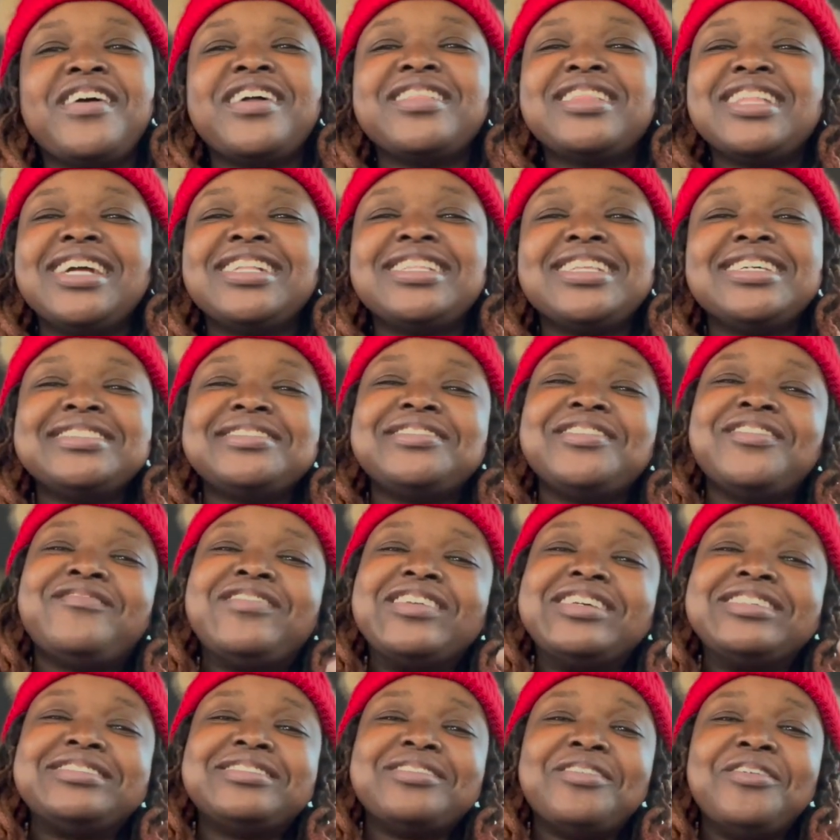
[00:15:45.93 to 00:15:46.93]
I think that stuff
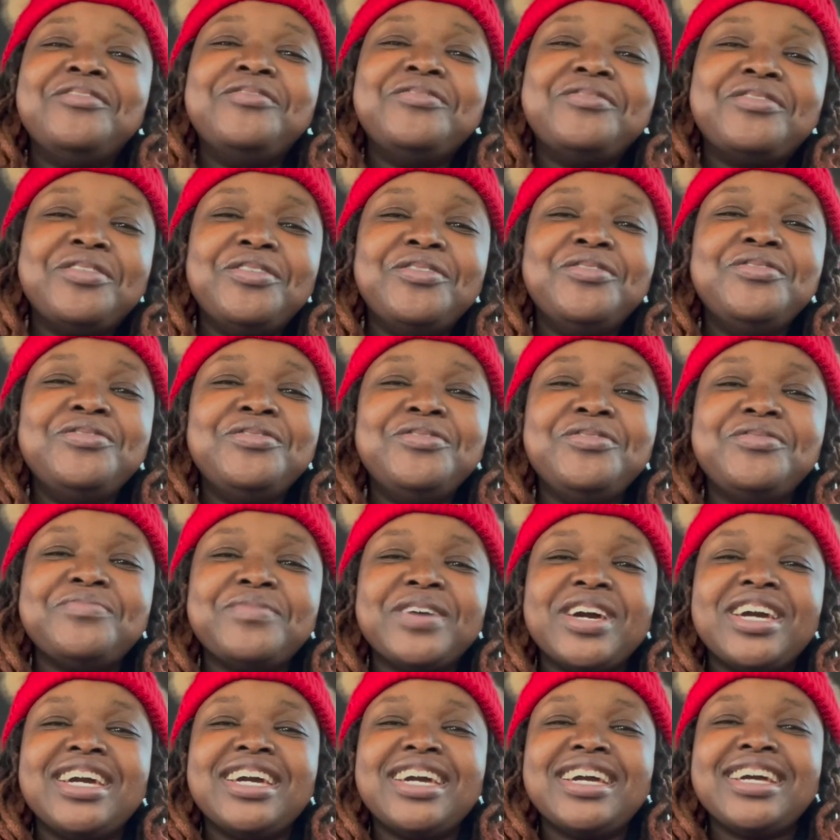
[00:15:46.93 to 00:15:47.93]
is so cool,
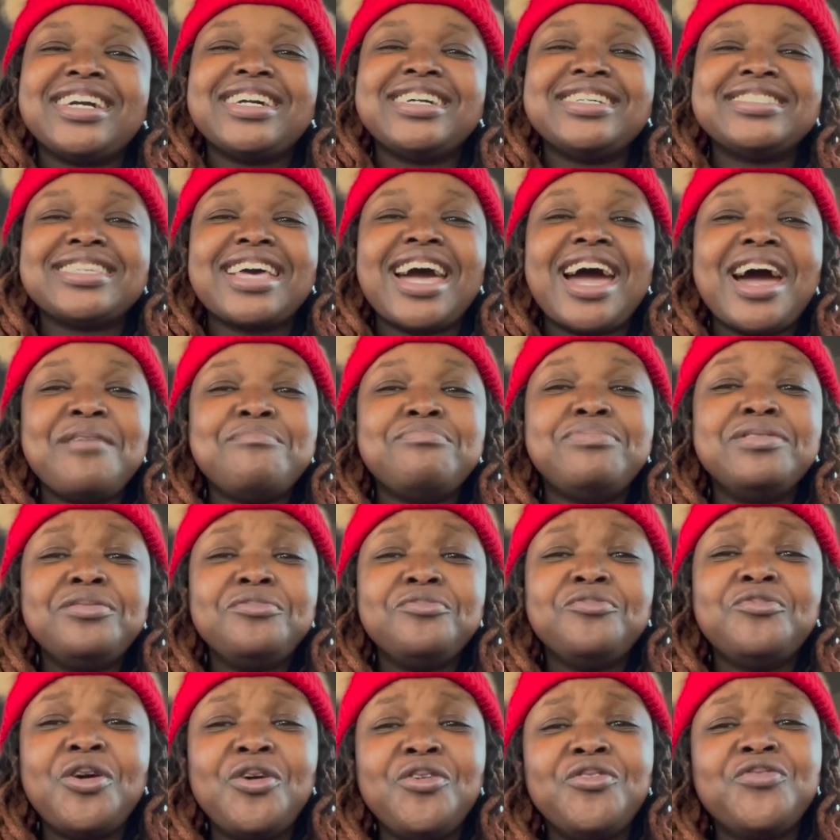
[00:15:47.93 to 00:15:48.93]
man, because I've
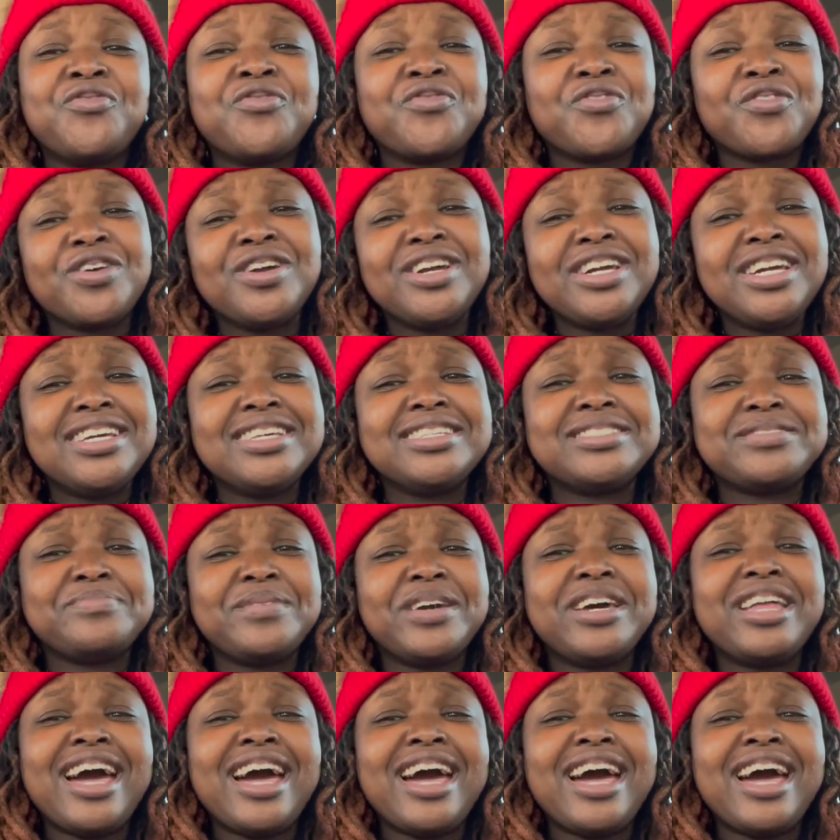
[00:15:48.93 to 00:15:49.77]
been wanting friends, man.